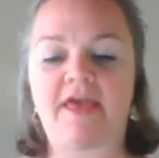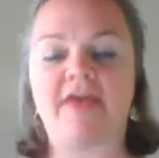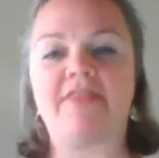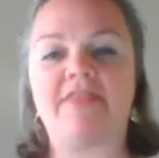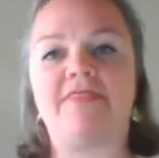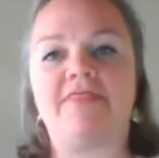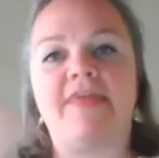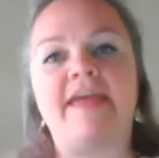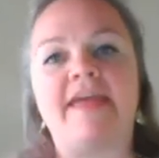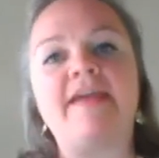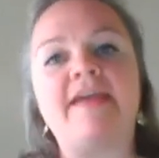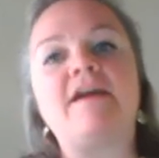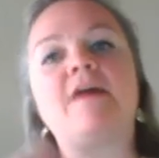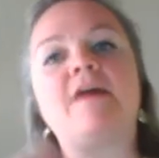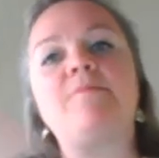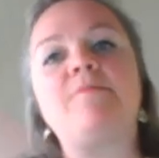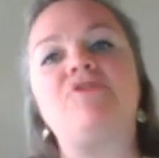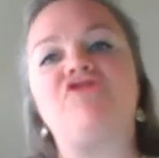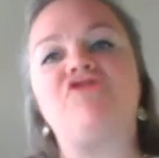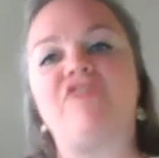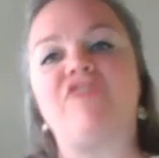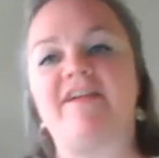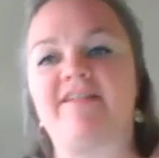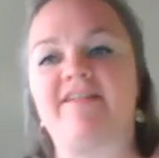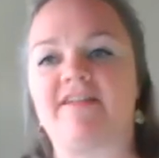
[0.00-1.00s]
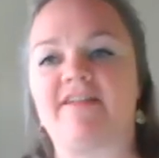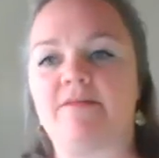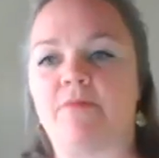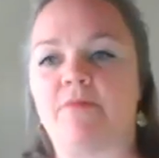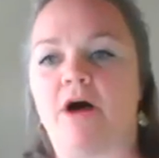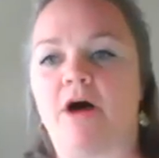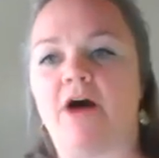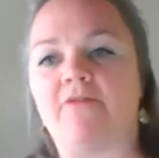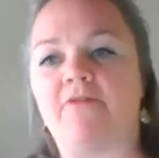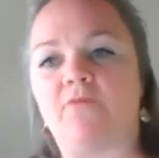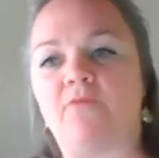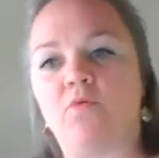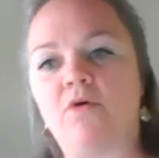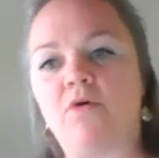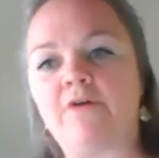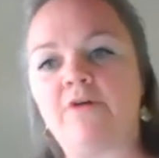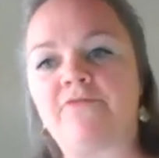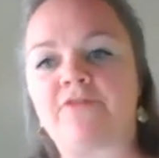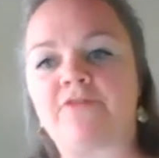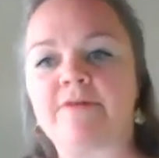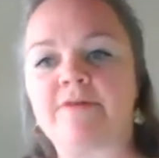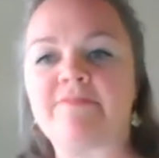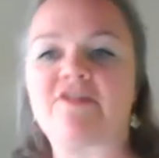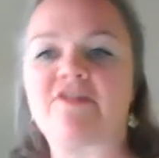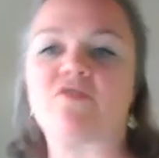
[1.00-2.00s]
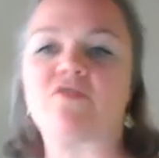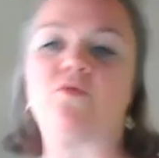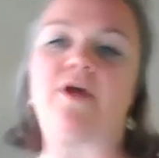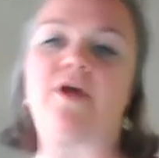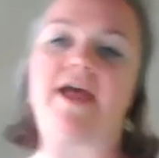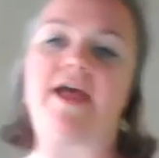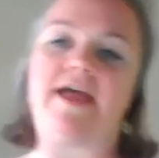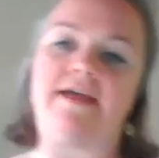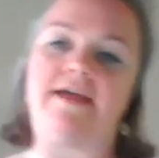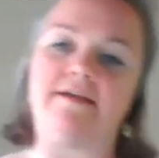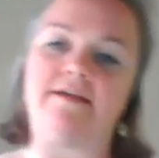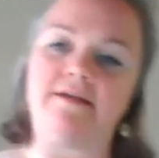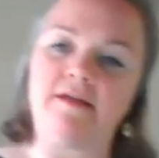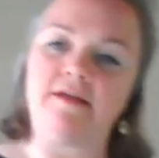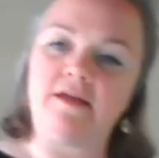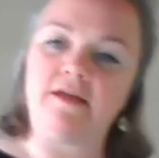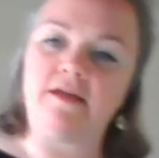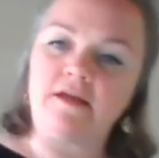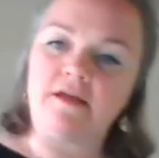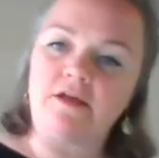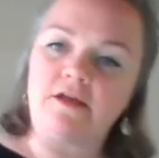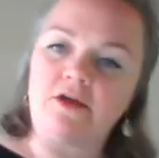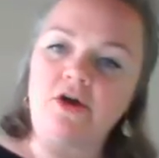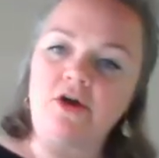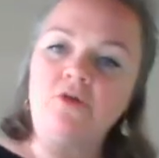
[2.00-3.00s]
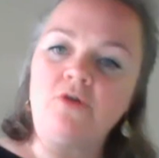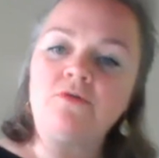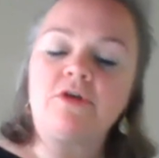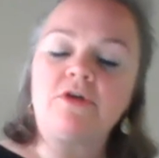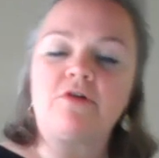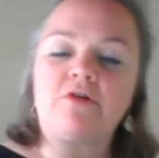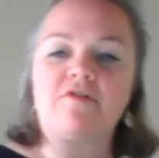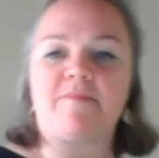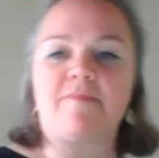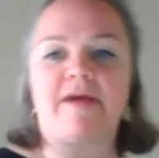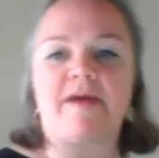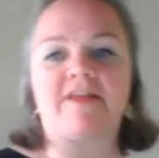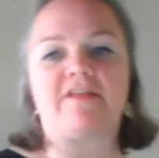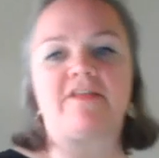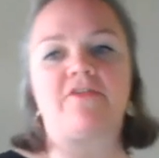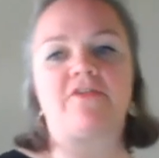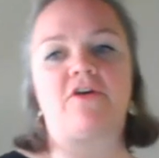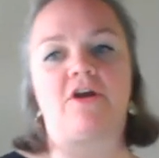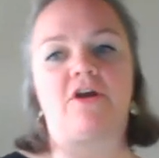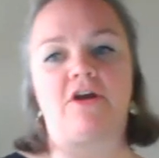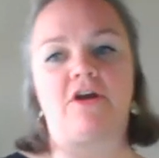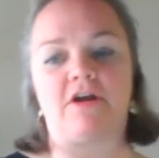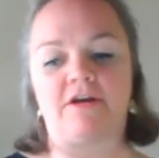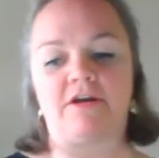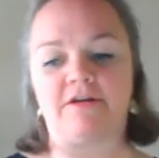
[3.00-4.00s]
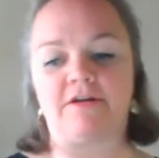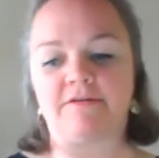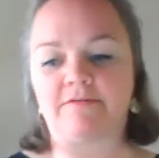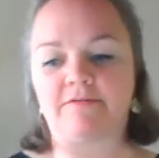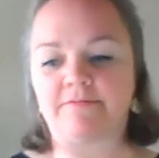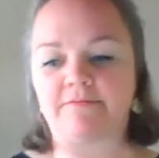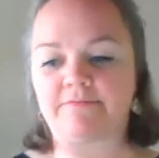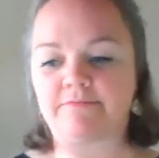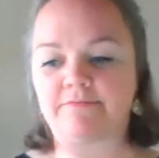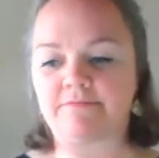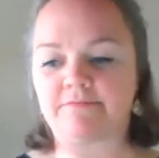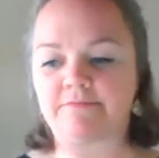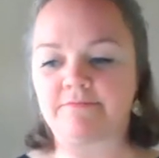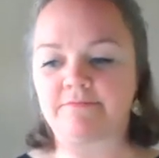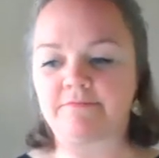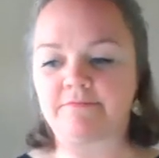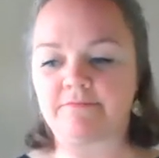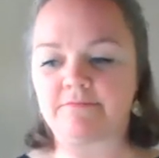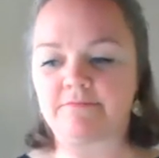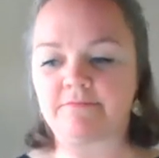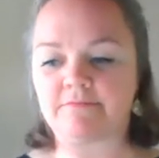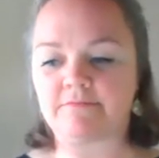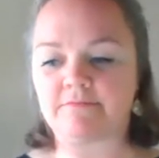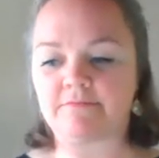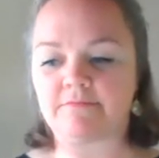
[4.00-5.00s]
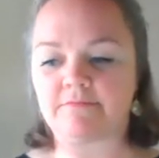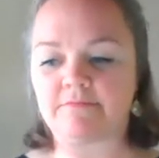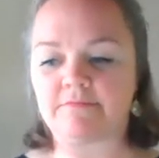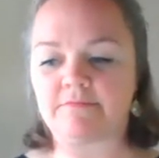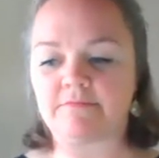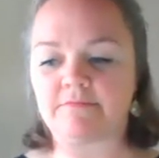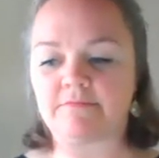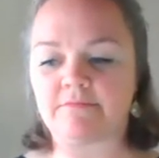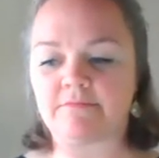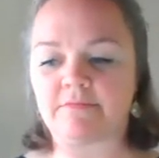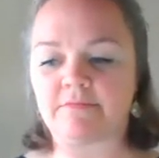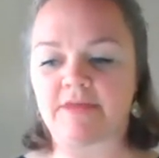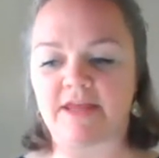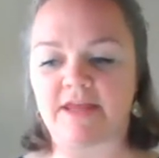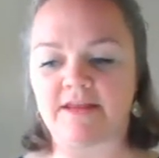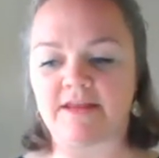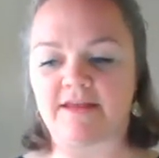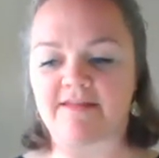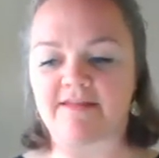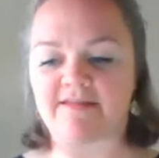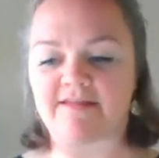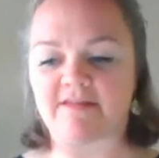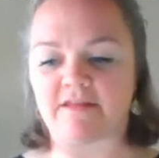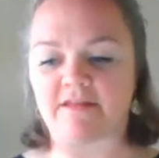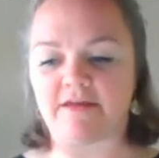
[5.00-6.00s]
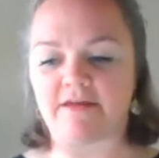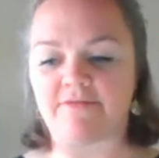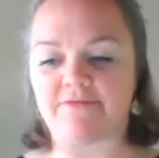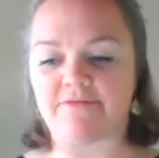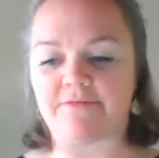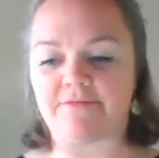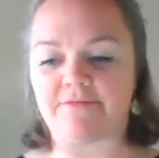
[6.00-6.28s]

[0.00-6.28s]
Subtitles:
They come and chase him off. Wolf runs away. Goat goes back to the herd. Kid gets to live.